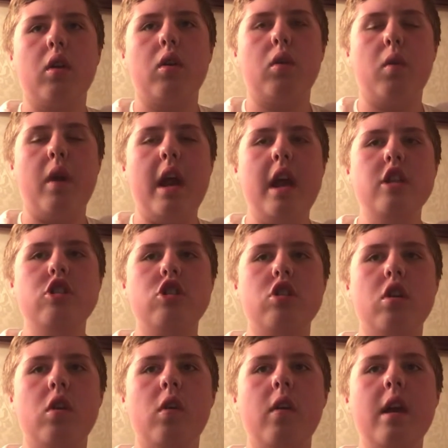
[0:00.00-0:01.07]
Grand
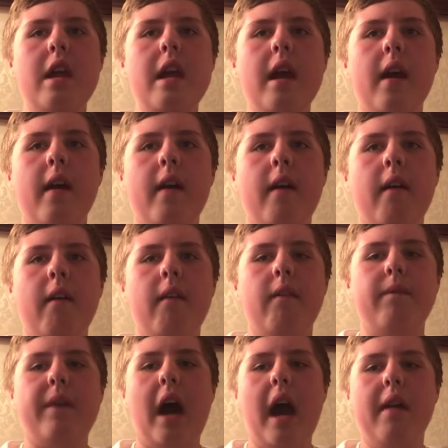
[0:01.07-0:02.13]
Jury,
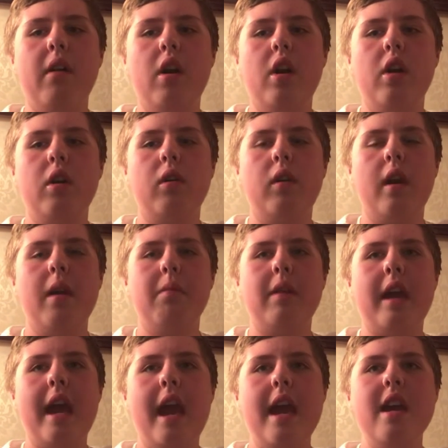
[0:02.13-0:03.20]
500 gram
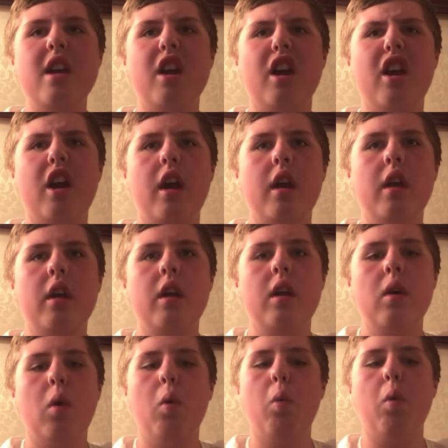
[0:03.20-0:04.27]
cakes,
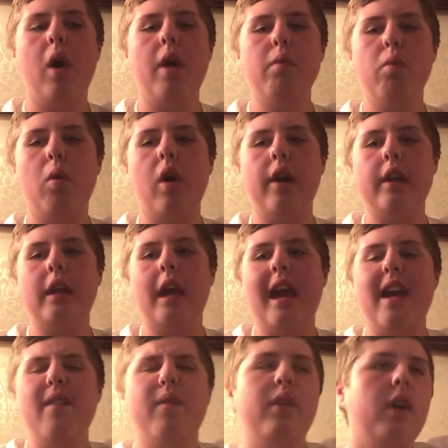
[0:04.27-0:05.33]
1 1
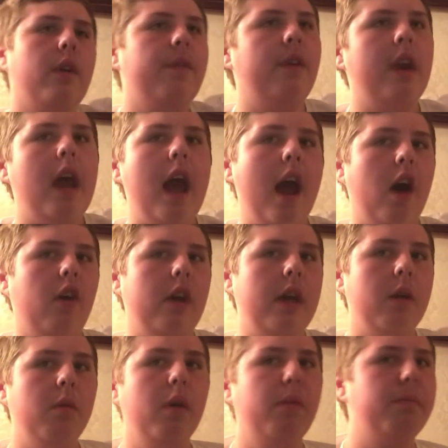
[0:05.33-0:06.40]
cake for the finale.
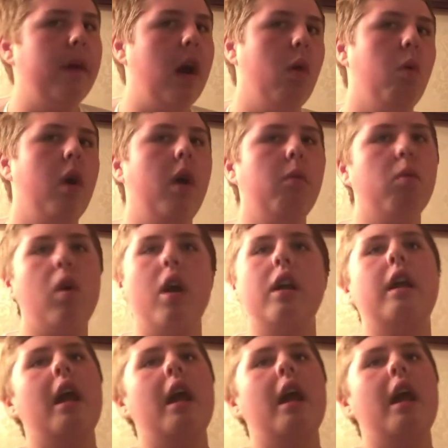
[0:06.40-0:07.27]
With my 1 1